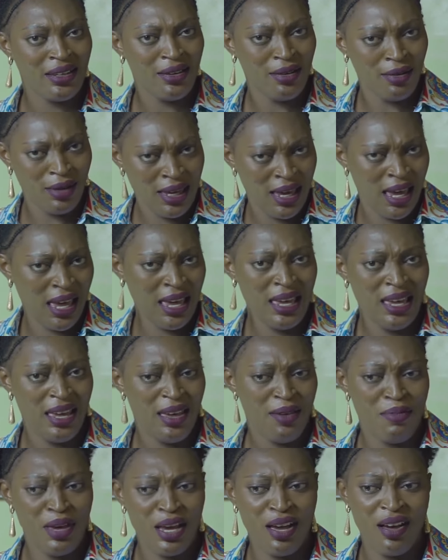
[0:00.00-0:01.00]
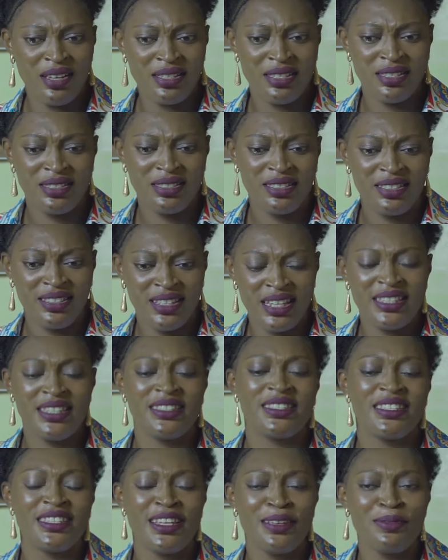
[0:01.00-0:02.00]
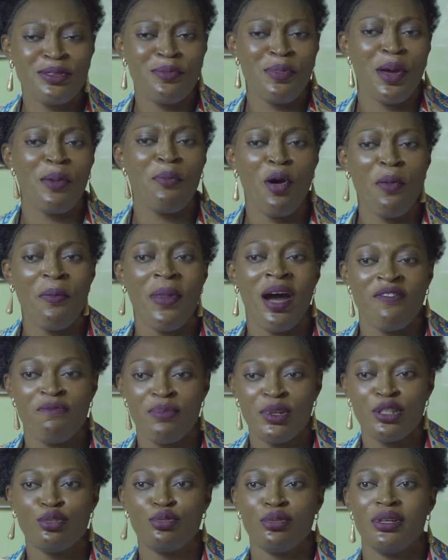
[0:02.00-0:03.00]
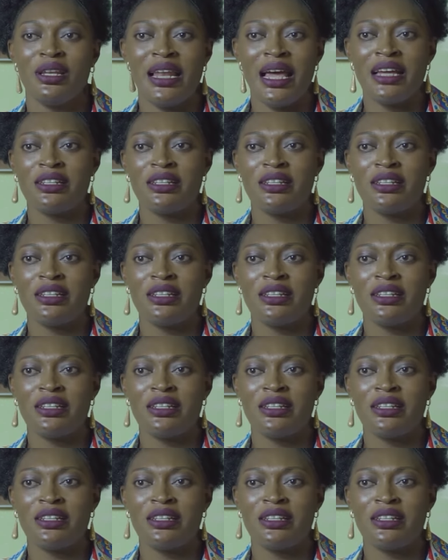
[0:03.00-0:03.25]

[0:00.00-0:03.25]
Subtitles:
Okay, because this is the same thing my mom have been doing.